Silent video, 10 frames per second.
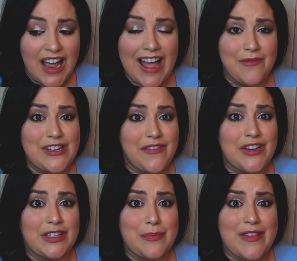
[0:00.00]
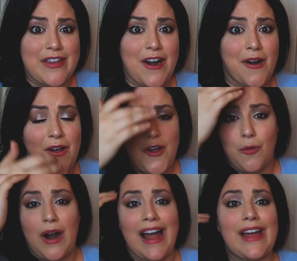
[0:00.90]
I have definitely been there
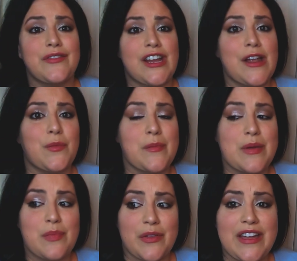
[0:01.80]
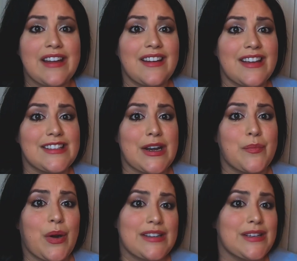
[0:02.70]
where I have done what people think is an
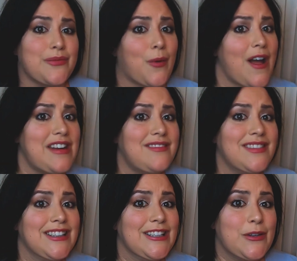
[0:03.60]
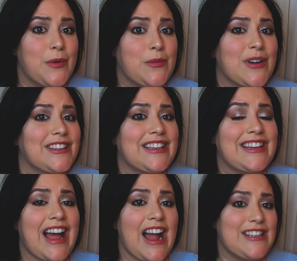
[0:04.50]
impressive run when
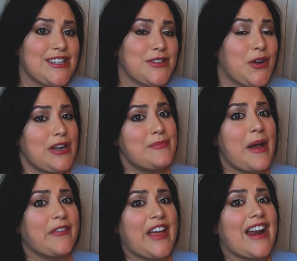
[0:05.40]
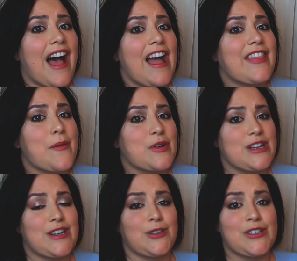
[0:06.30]
really I just couldn't belt that high that
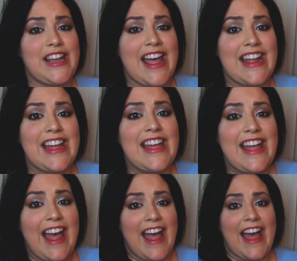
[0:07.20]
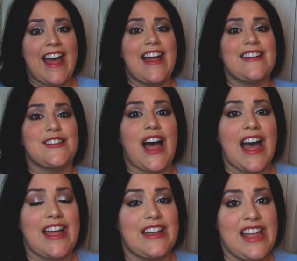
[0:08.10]
particular day, and
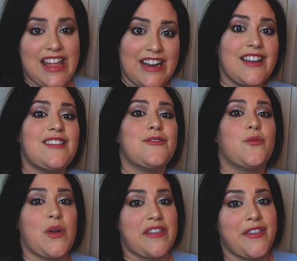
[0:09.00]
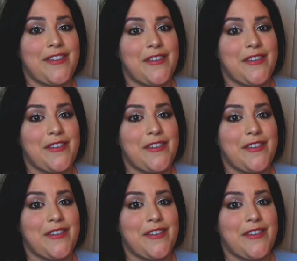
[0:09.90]
I hit it with